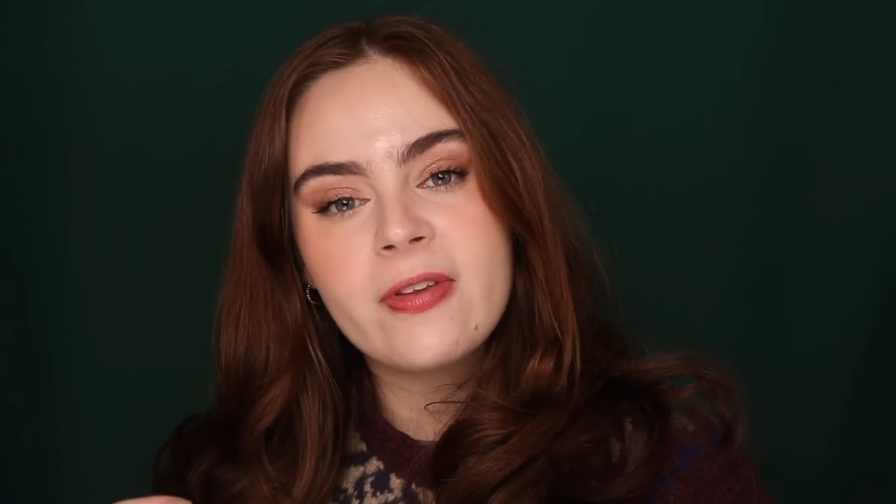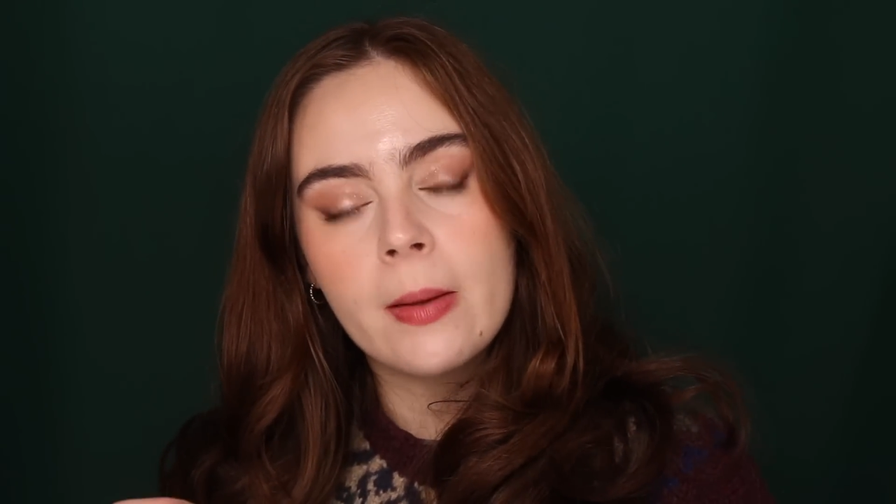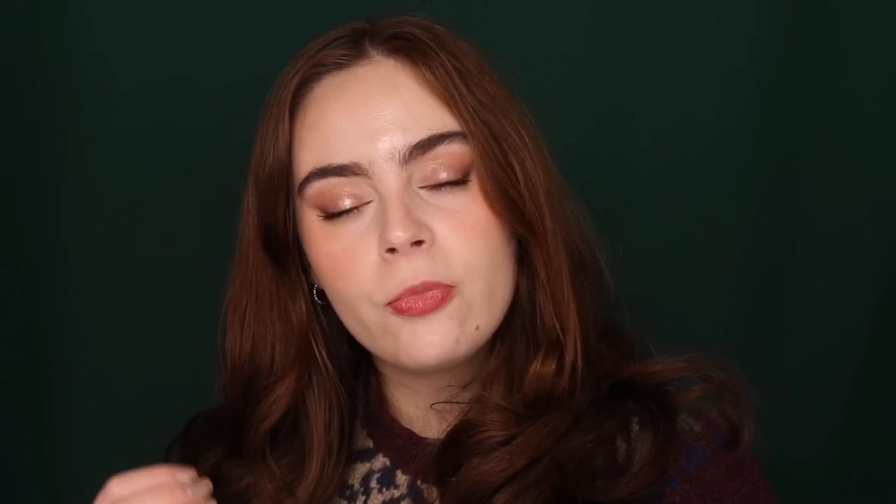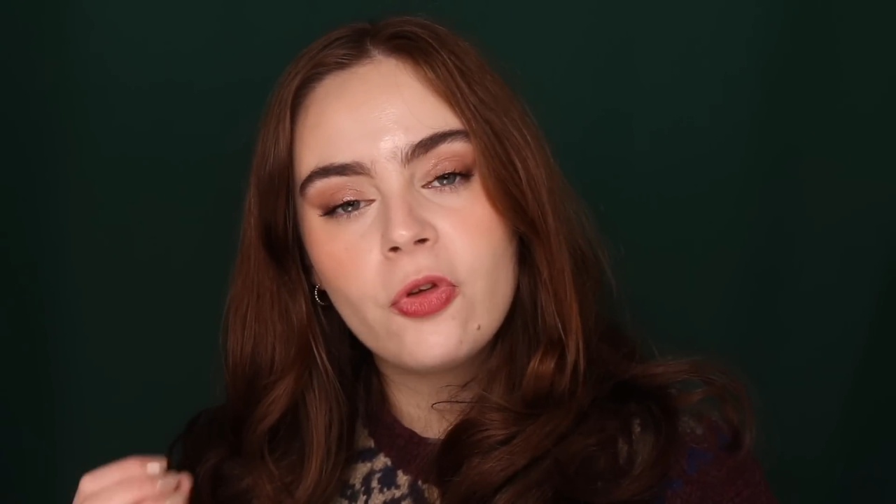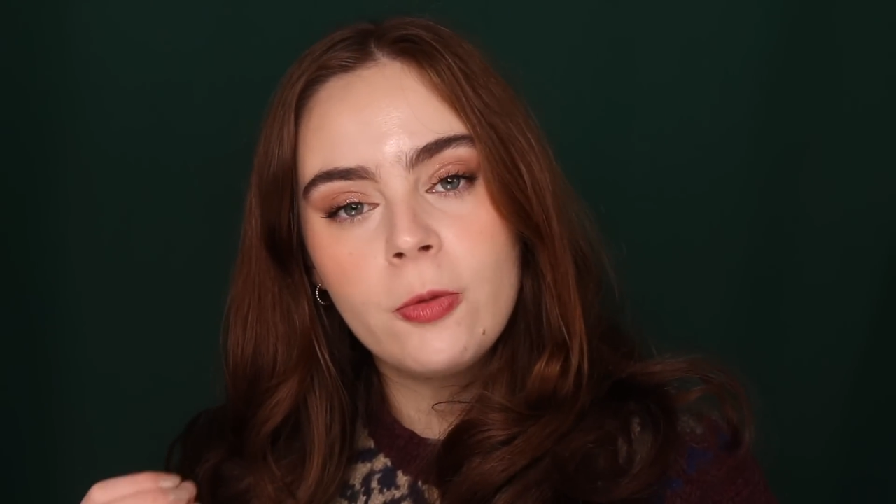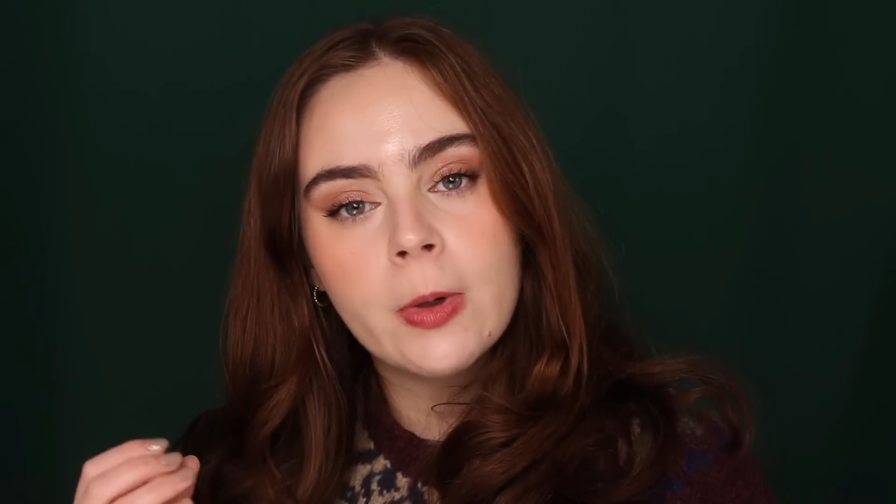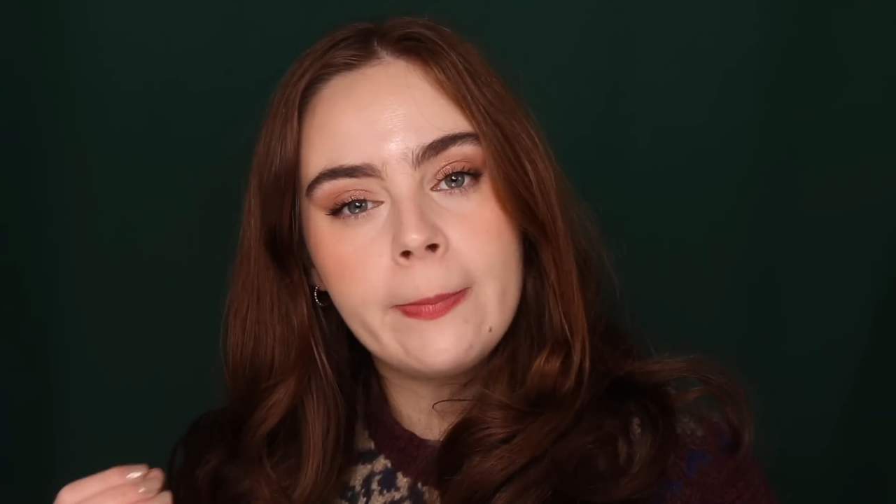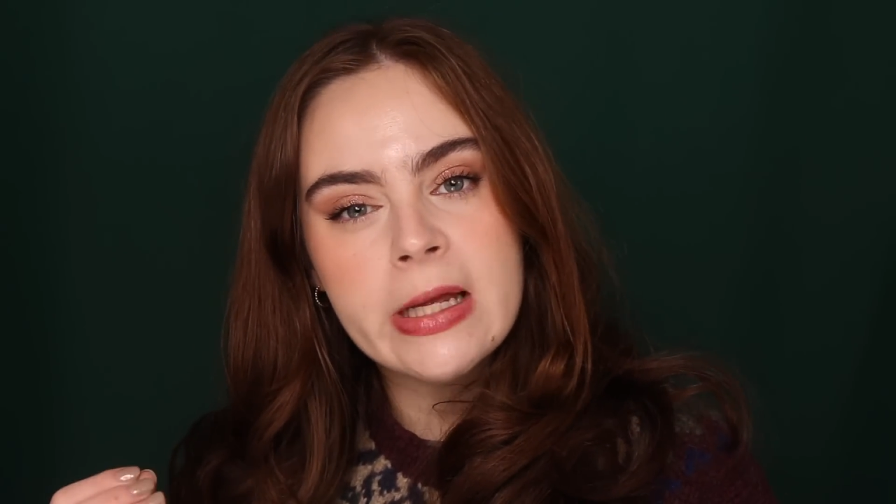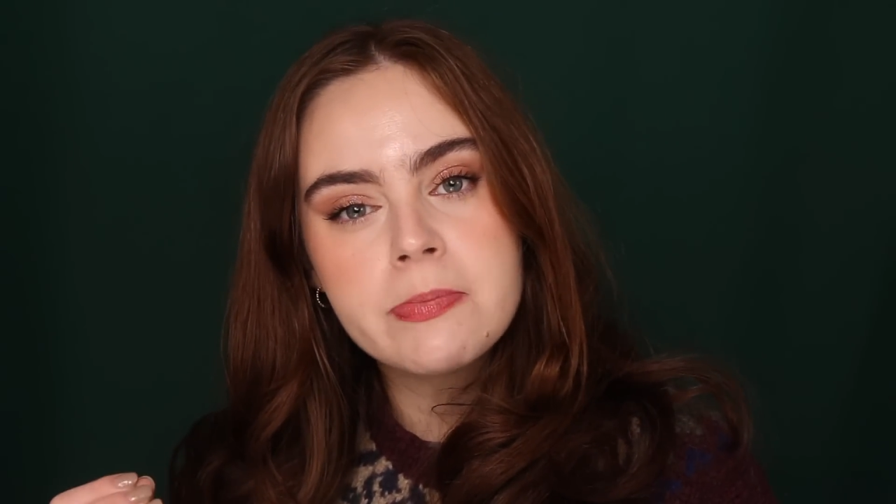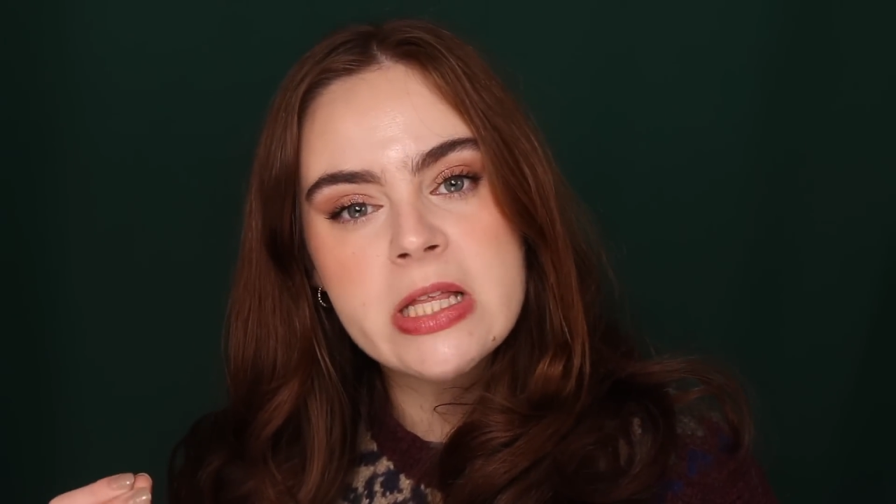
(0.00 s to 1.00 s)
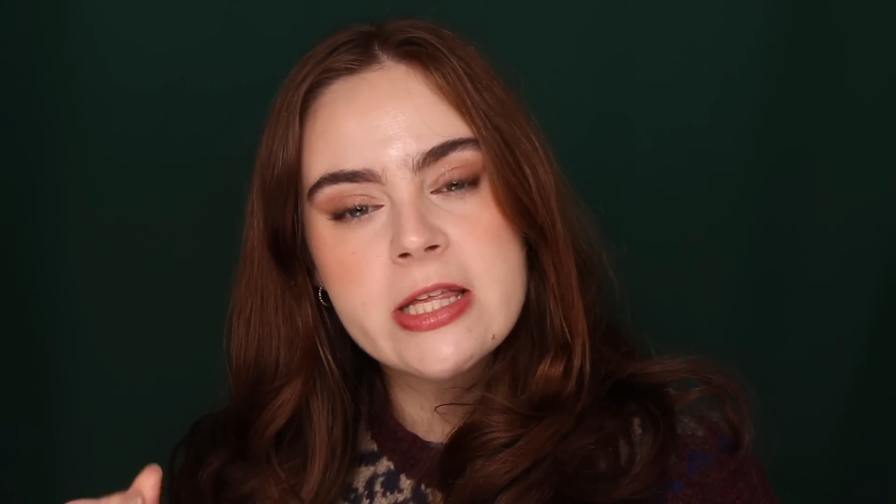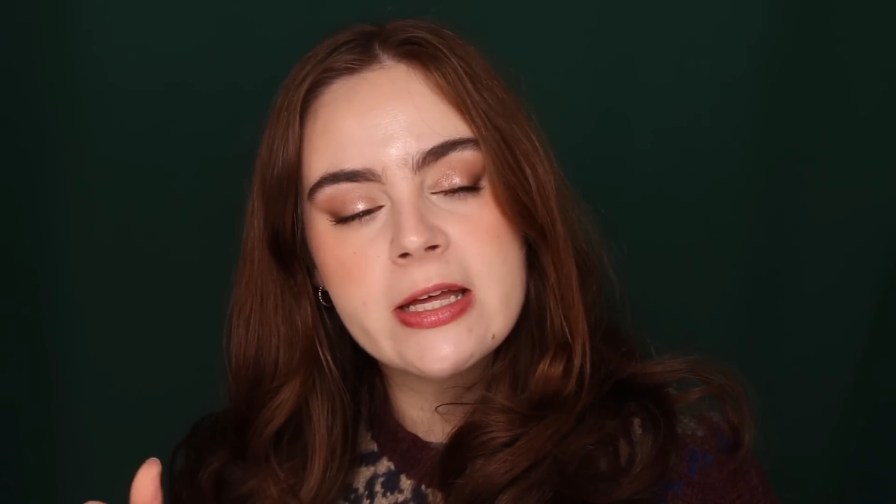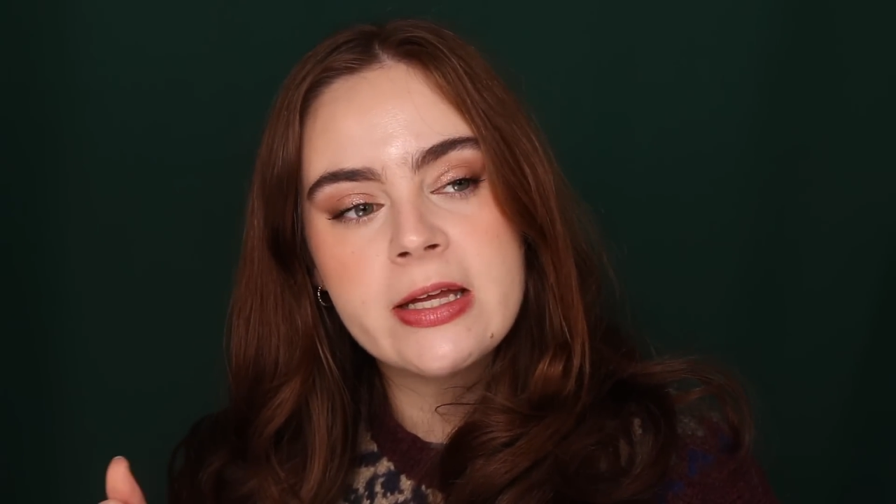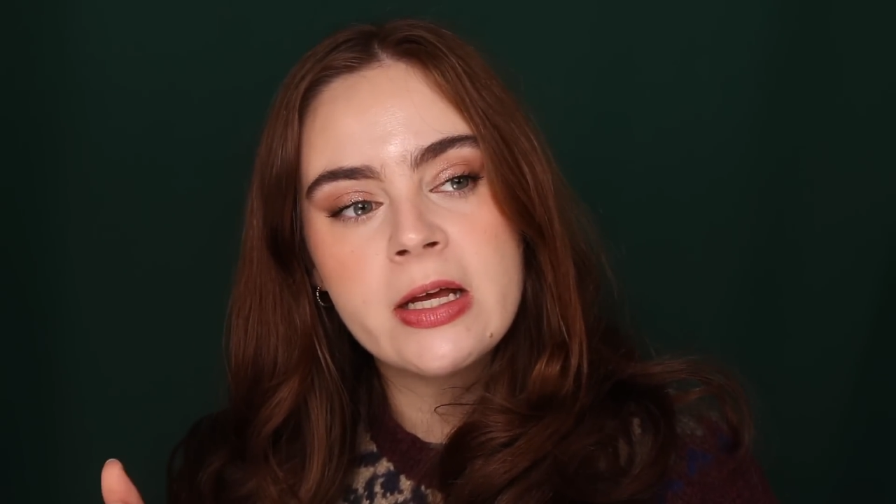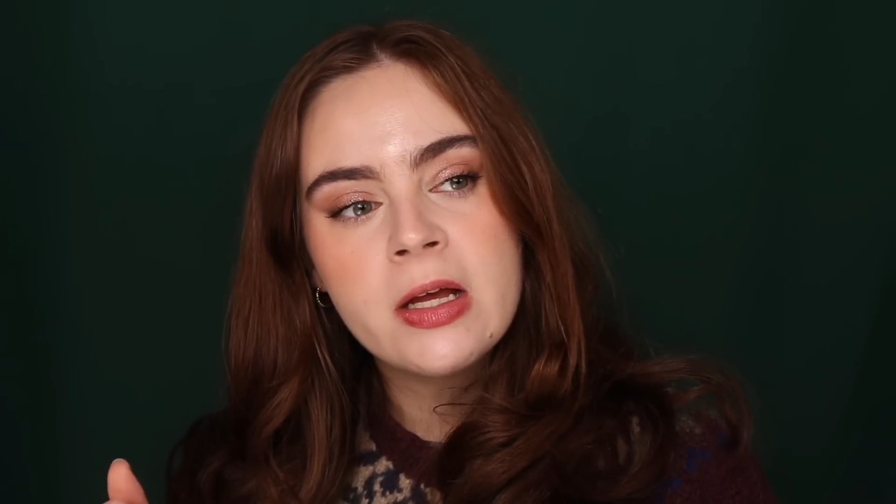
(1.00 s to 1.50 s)
some super
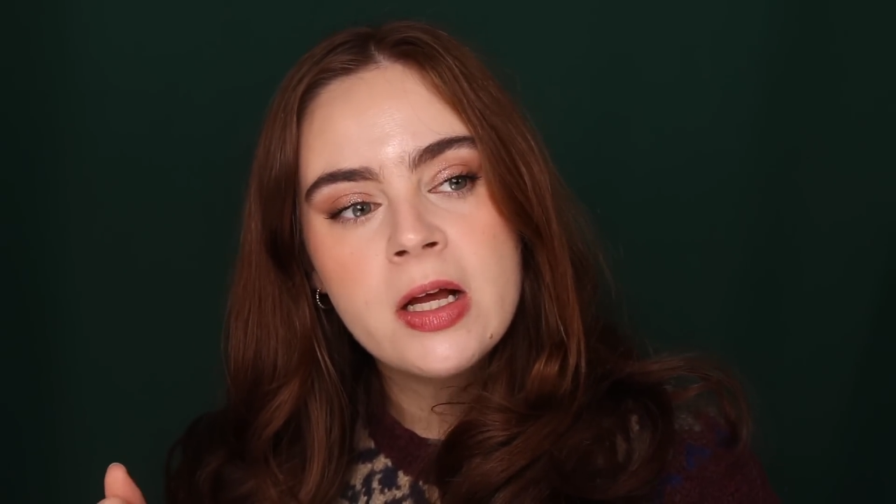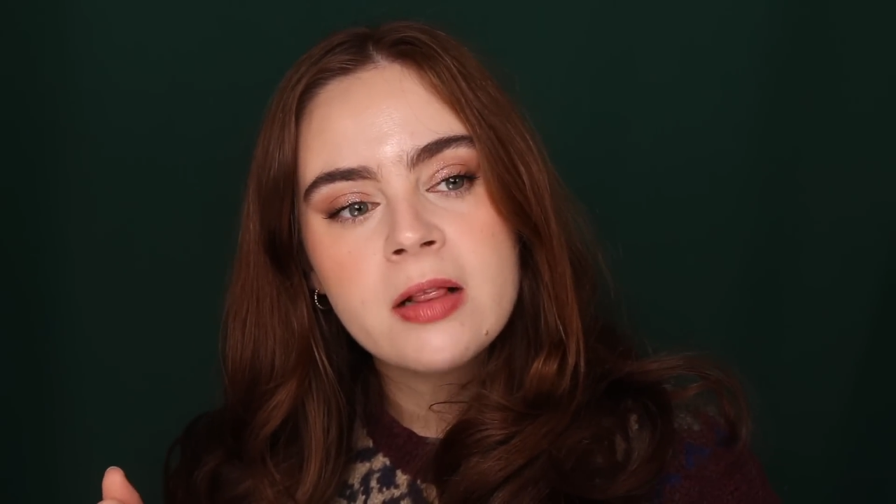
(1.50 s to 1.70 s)
pigmented,